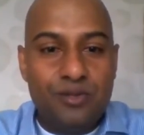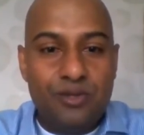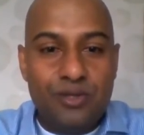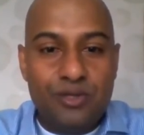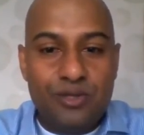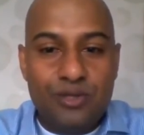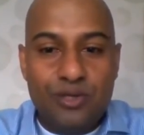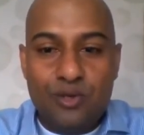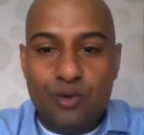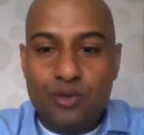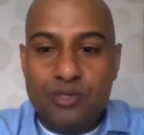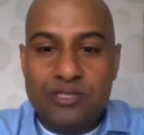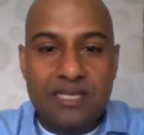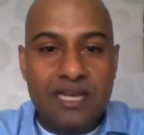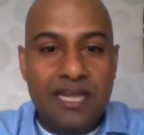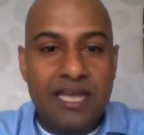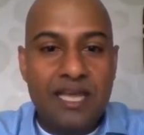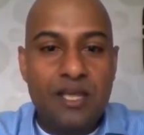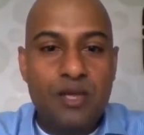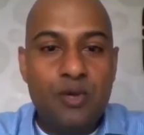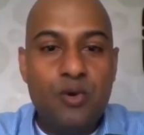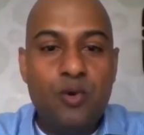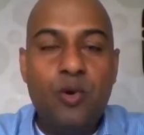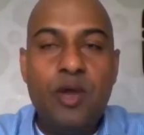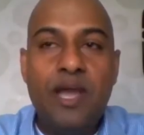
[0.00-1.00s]
It looks
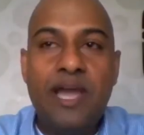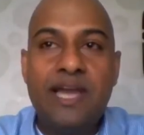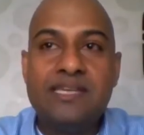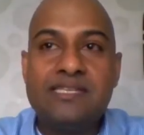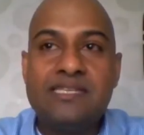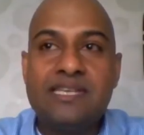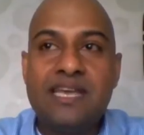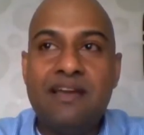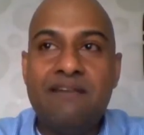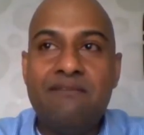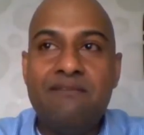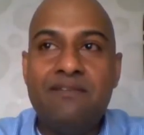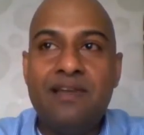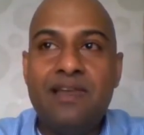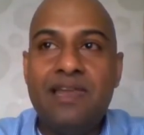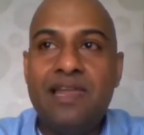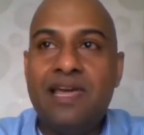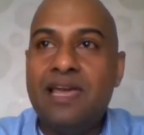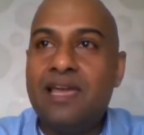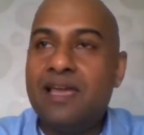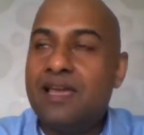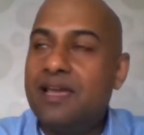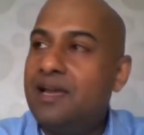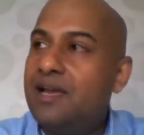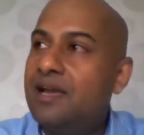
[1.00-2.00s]
like you guys have
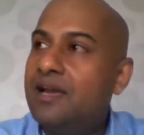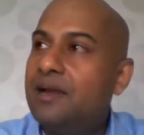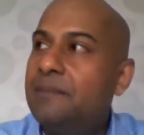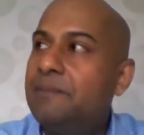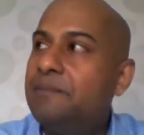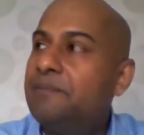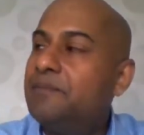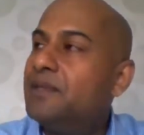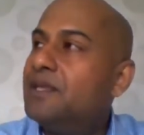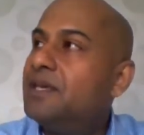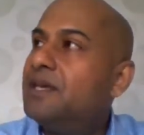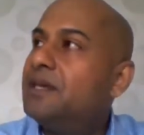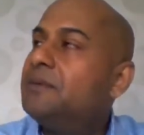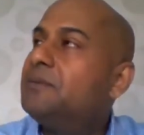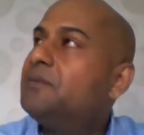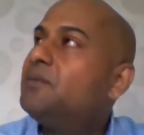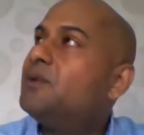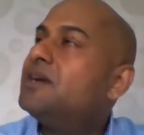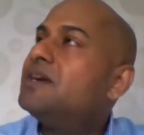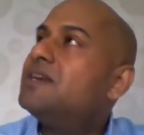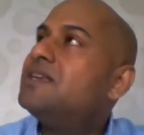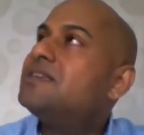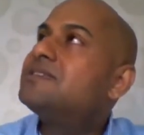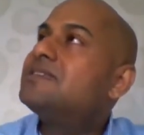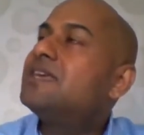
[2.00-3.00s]
like
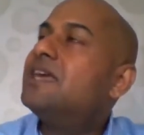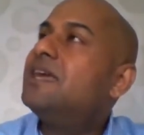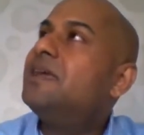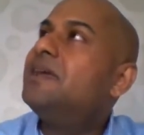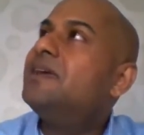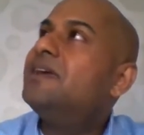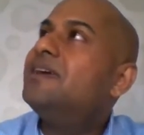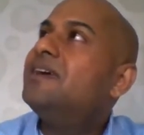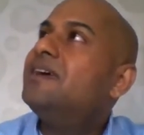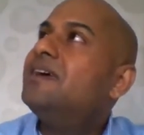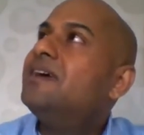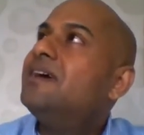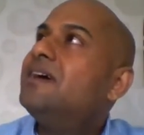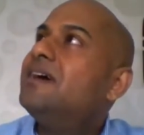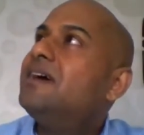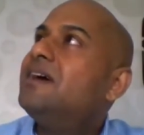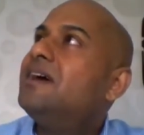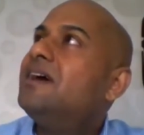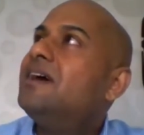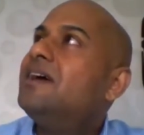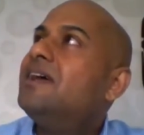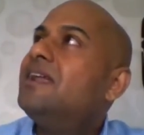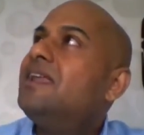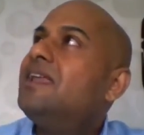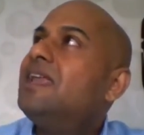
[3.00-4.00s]
what do you say?
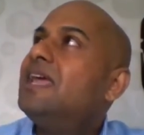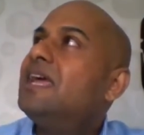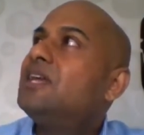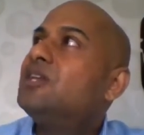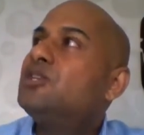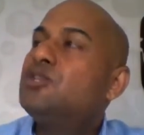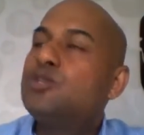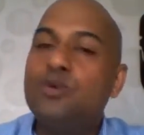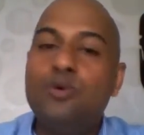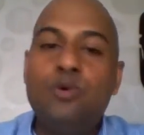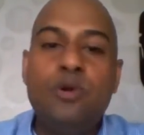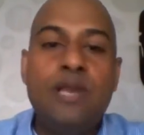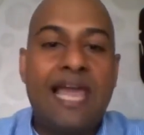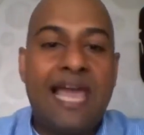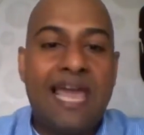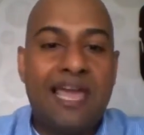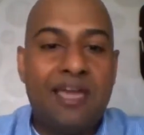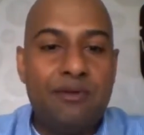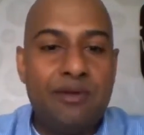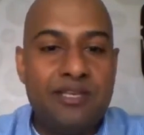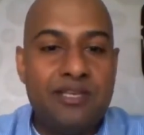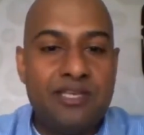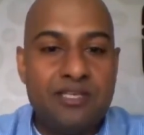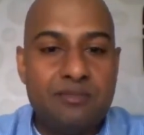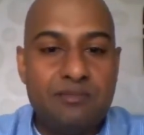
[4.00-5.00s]
Like 2
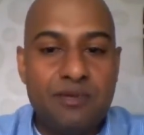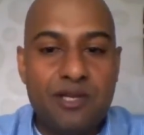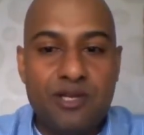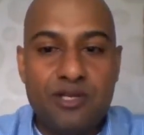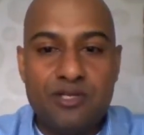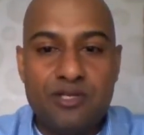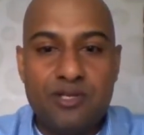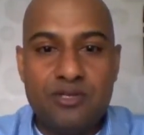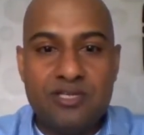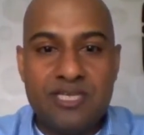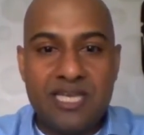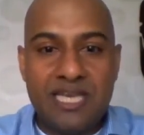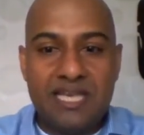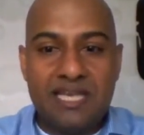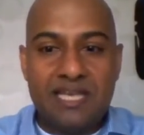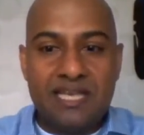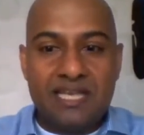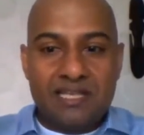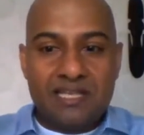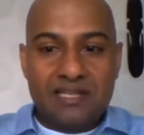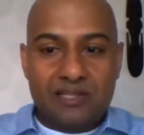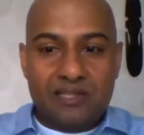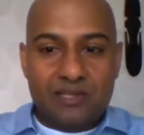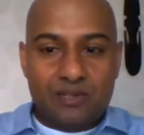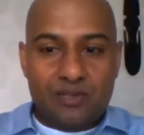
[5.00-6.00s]
languages, because you say
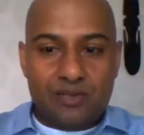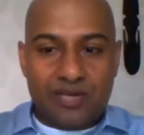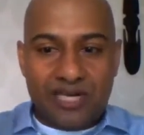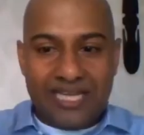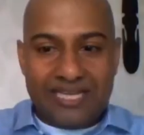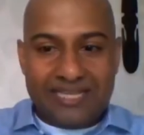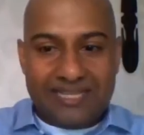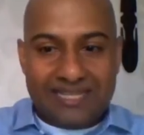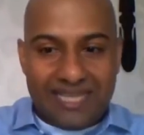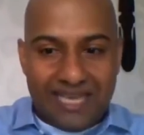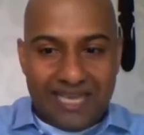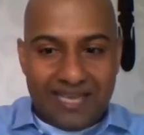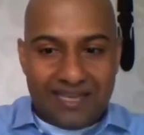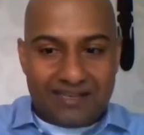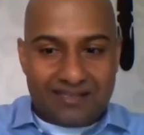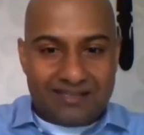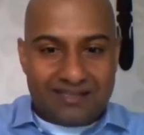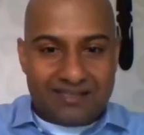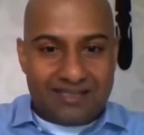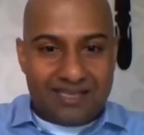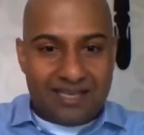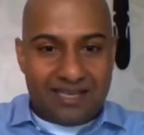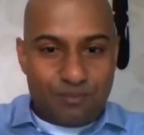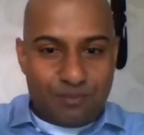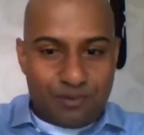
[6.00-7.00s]
3
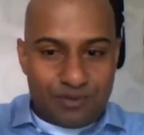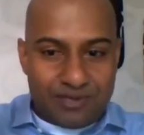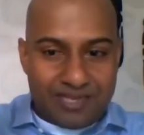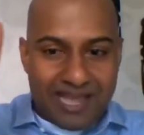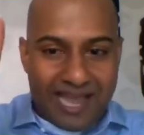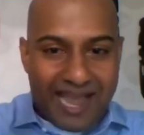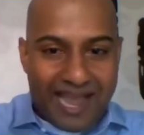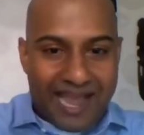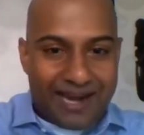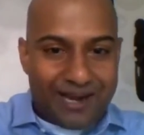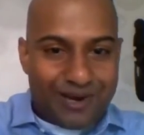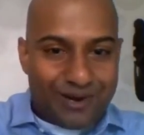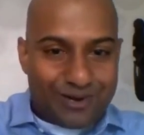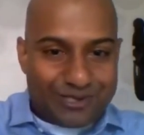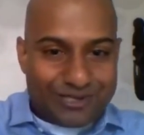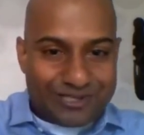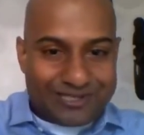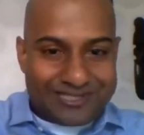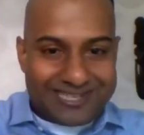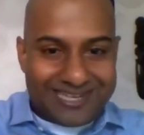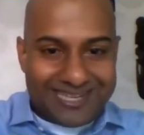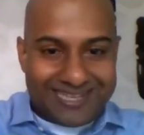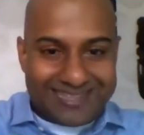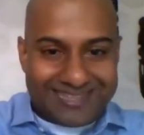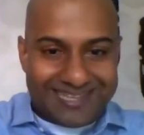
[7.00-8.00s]
things, then you put the hand also
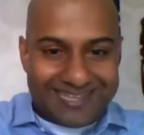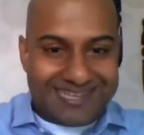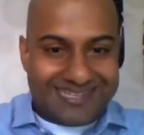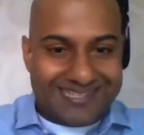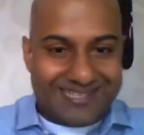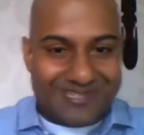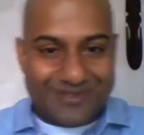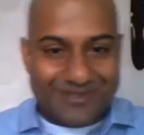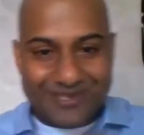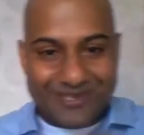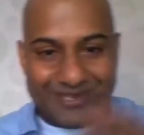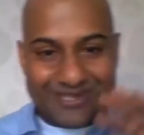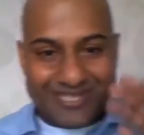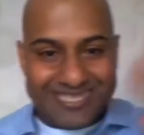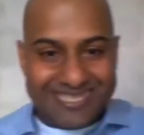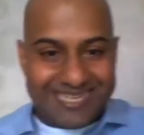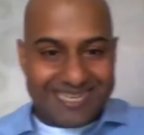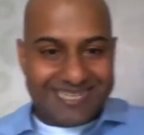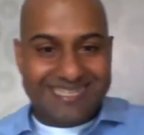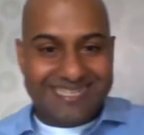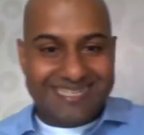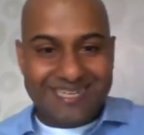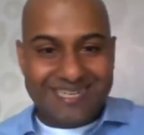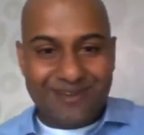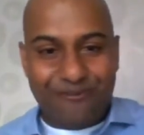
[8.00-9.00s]
3 things. Your
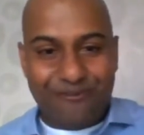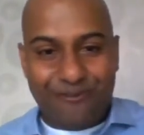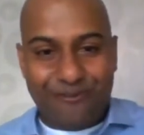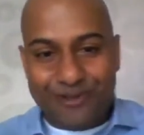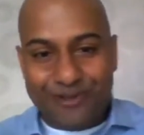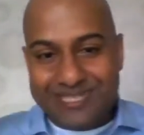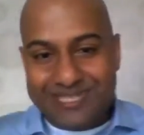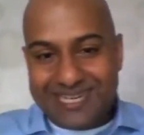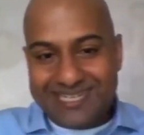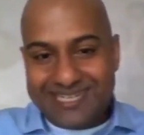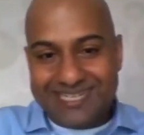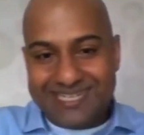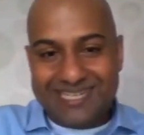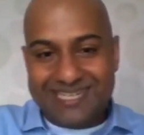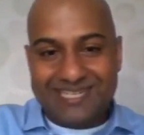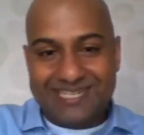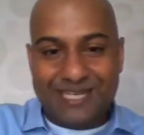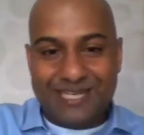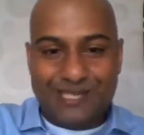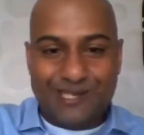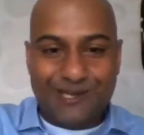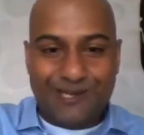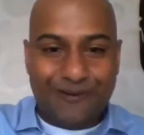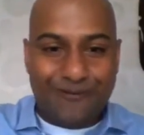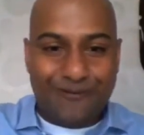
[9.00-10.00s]
4 gestures
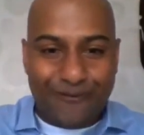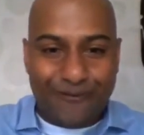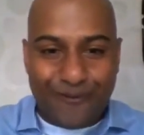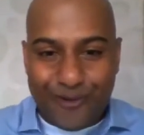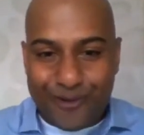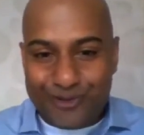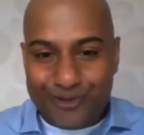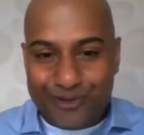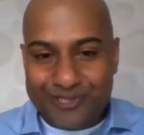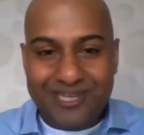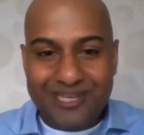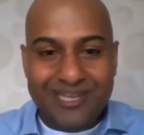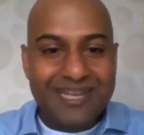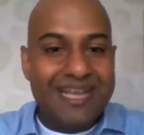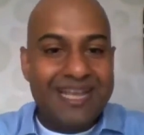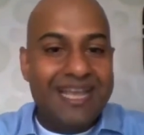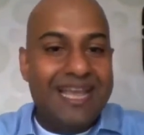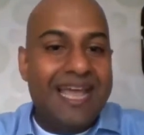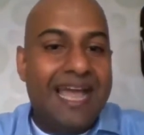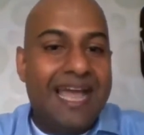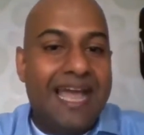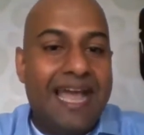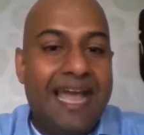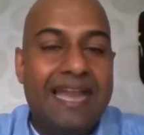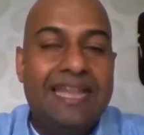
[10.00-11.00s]
are so forced,
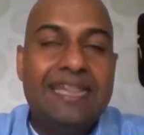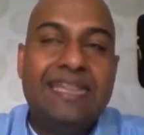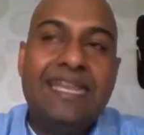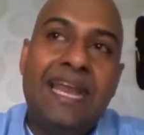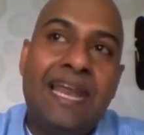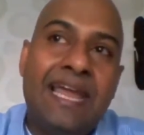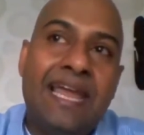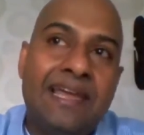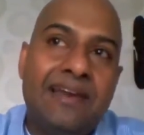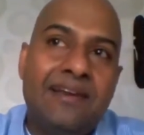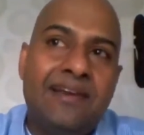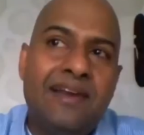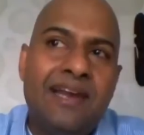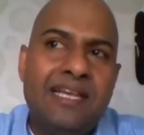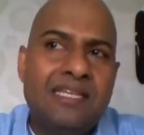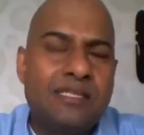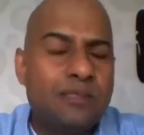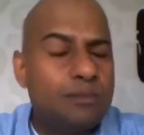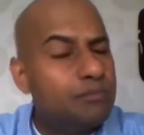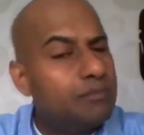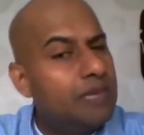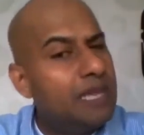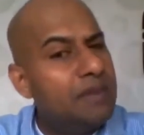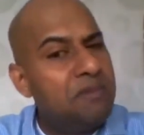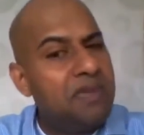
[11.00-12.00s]
And then I
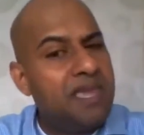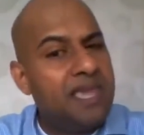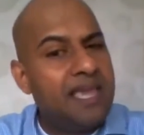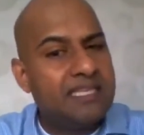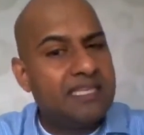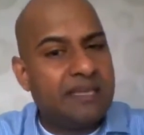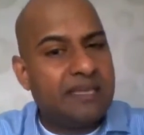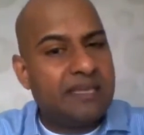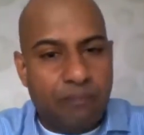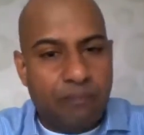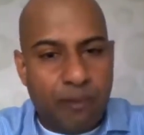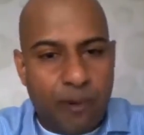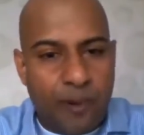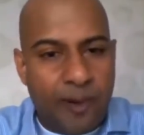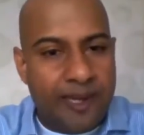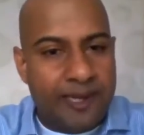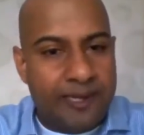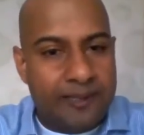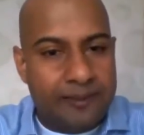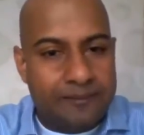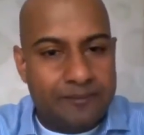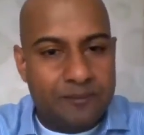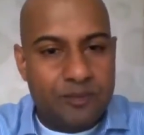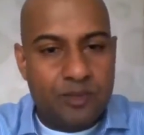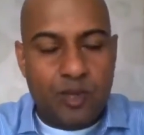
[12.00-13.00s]
realized maybe he has a
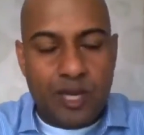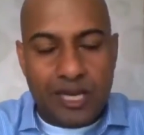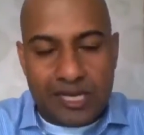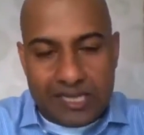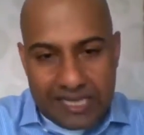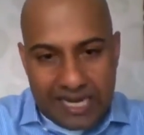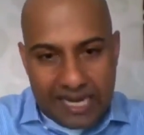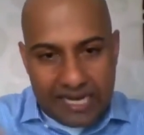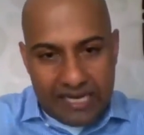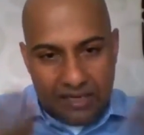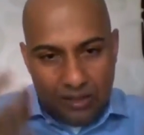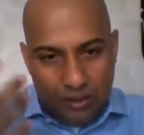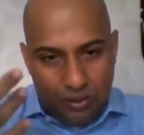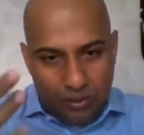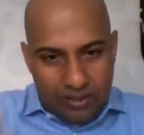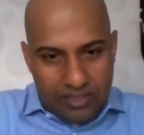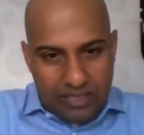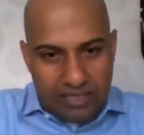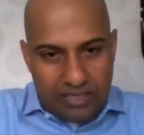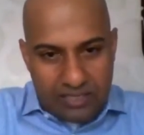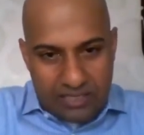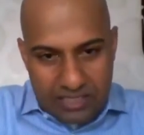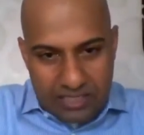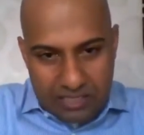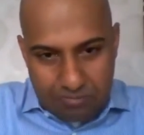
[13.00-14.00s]
point. So I
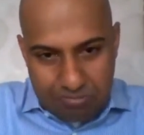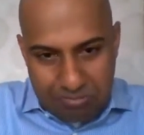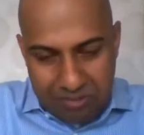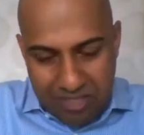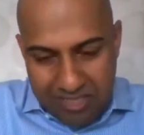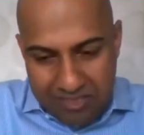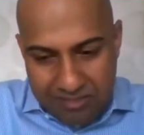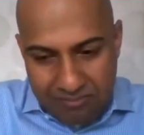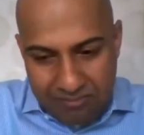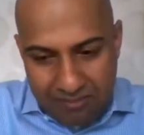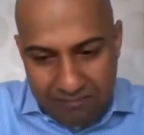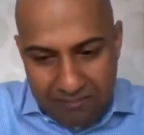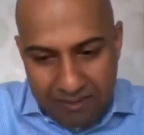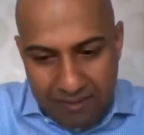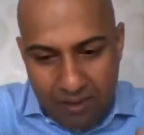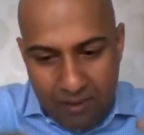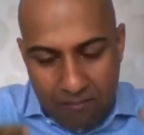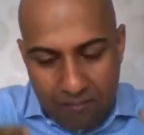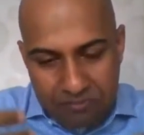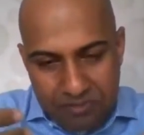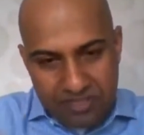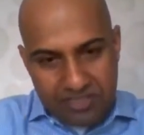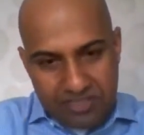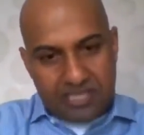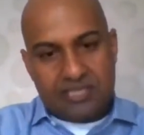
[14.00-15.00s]
looked at this speech from an
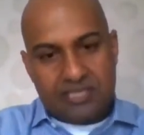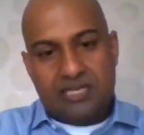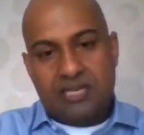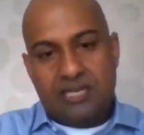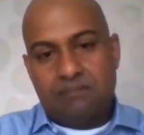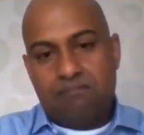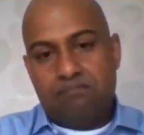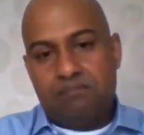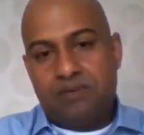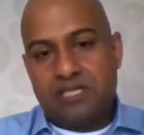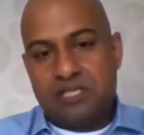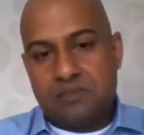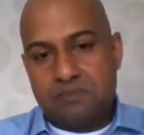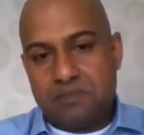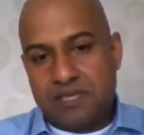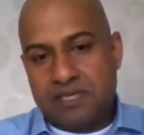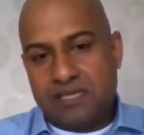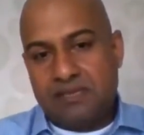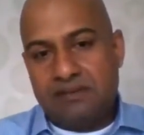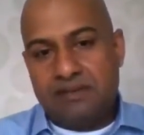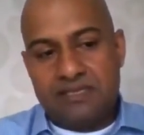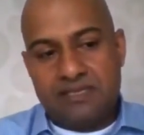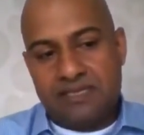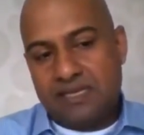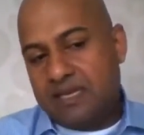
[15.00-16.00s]
objective
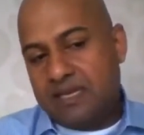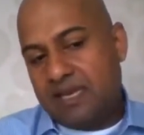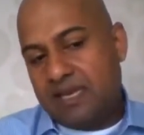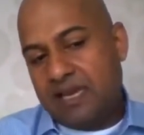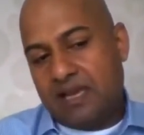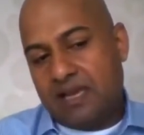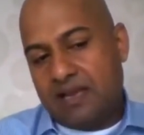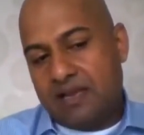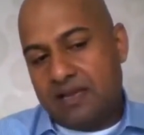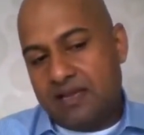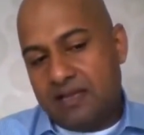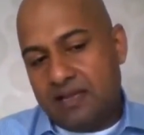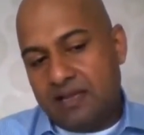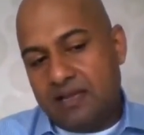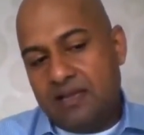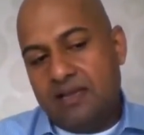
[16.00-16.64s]
perspective and say, yeah,